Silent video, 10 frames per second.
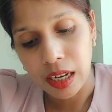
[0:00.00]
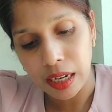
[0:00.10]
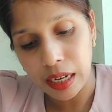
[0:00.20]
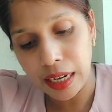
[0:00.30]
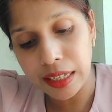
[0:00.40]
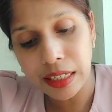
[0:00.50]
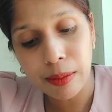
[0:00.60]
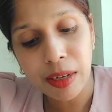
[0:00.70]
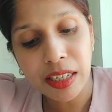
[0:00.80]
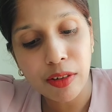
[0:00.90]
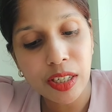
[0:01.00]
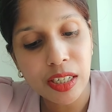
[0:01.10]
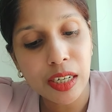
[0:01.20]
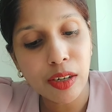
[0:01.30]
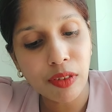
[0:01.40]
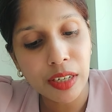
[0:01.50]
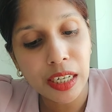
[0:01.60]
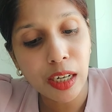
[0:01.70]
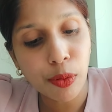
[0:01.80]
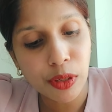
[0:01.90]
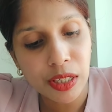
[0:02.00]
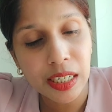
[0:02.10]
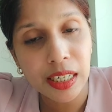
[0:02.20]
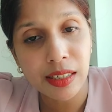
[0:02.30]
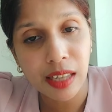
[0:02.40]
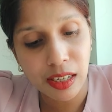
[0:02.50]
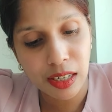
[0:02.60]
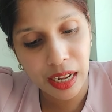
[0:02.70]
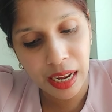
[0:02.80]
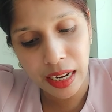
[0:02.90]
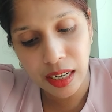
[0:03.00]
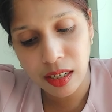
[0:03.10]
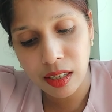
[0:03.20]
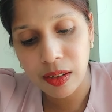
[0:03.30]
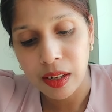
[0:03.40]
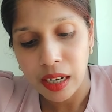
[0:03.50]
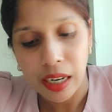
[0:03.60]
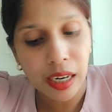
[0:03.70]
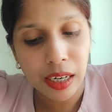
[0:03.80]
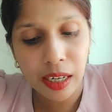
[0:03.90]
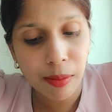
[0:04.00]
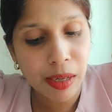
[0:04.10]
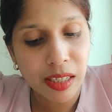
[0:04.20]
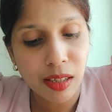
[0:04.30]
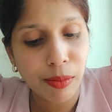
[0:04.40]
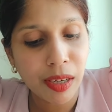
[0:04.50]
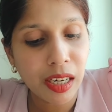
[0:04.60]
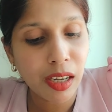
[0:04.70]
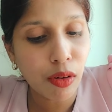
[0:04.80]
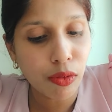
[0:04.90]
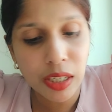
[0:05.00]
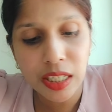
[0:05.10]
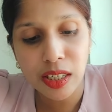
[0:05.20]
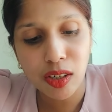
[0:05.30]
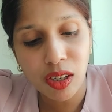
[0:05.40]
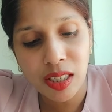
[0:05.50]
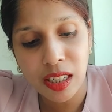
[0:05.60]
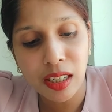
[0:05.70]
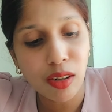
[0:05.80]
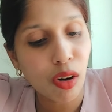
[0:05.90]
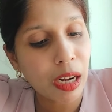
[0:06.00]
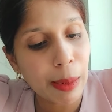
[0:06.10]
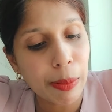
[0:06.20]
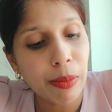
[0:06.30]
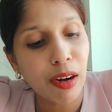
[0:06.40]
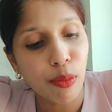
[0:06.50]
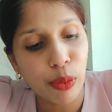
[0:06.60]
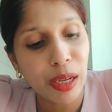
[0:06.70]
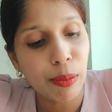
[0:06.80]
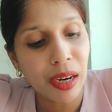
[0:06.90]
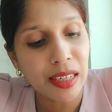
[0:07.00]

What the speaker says: An agreement in restraint of legal proceedings, section 8. Agreements, the meaning of which is not certain or capable of being made